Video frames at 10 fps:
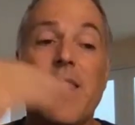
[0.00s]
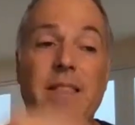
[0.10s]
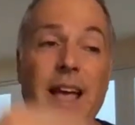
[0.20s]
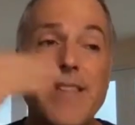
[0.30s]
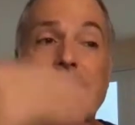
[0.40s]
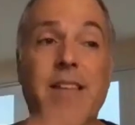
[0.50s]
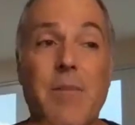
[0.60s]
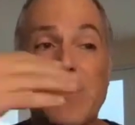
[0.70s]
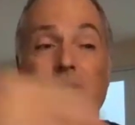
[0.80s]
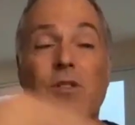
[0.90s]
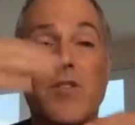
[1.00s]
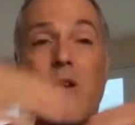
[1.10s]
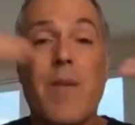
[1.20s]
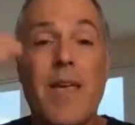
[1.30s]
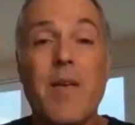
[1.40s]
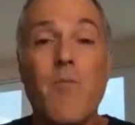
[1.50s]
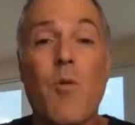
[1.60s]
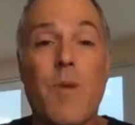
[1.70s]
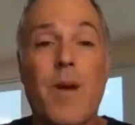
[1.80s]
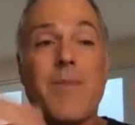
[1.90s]
The next step is they're going to start making
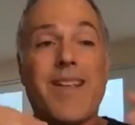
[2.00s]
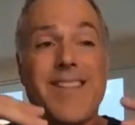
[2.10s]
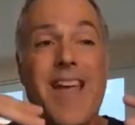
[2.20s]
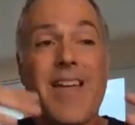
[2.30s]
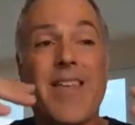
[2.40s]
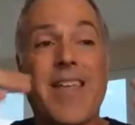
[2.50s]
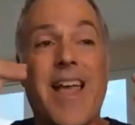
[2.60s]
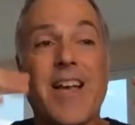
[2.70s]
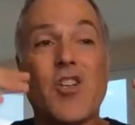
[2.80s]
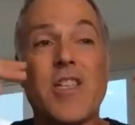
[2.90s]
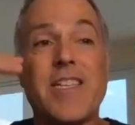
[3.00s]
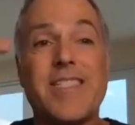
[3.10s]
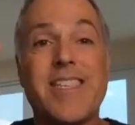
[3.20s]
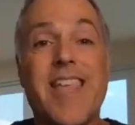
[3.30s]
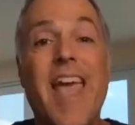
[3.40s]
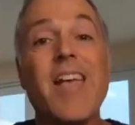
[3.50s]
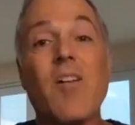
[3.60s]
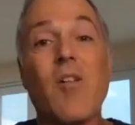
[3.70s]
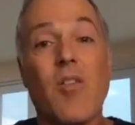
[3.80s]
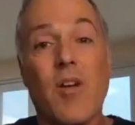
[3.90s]
more money because now they can actually
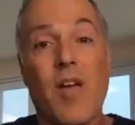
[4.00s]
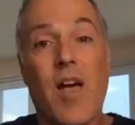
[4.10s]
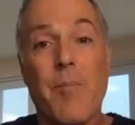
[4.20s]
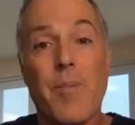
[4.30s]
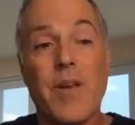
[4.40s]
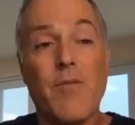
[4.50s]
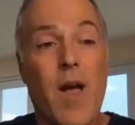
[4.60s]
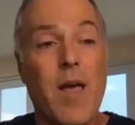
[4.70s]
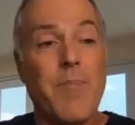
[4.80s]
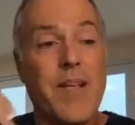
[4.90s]
scale their company, right?